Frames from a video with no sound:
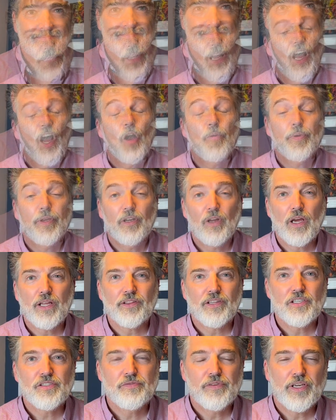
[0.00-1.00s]
I hope you like
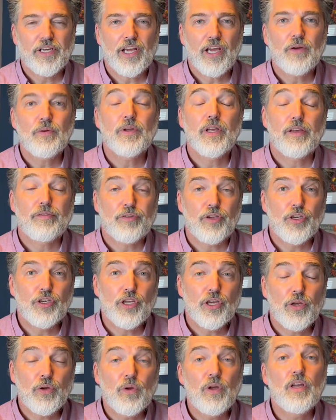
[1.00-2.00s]
this video. If you
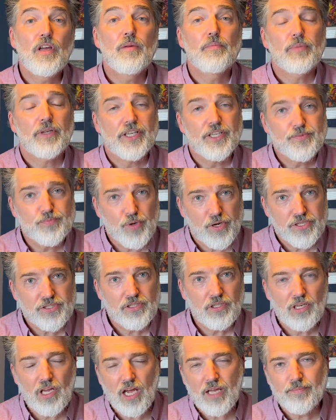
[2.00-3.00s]
do, please press the
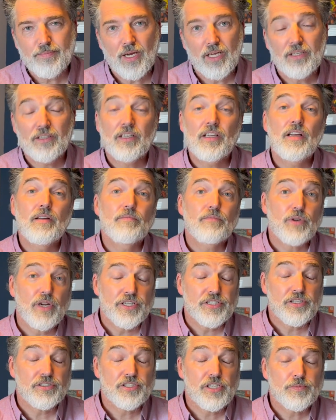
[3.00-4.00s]
like button, press
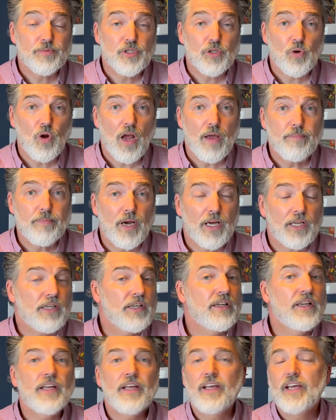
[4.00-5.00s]
the subscribe button.
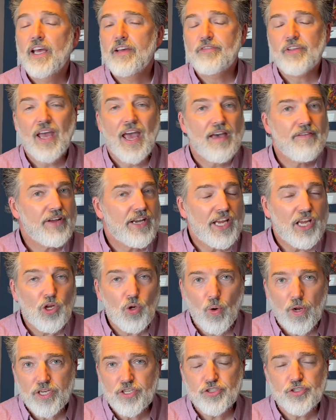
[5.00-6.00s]
If you have any
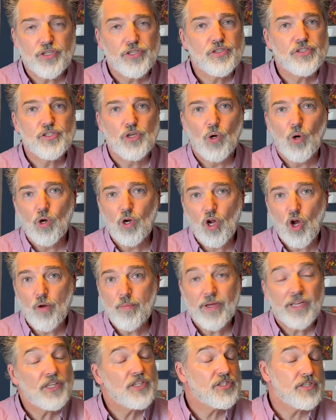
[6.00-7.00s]
questions or
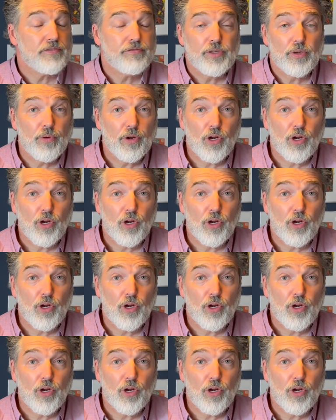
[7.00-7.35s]
comments, if you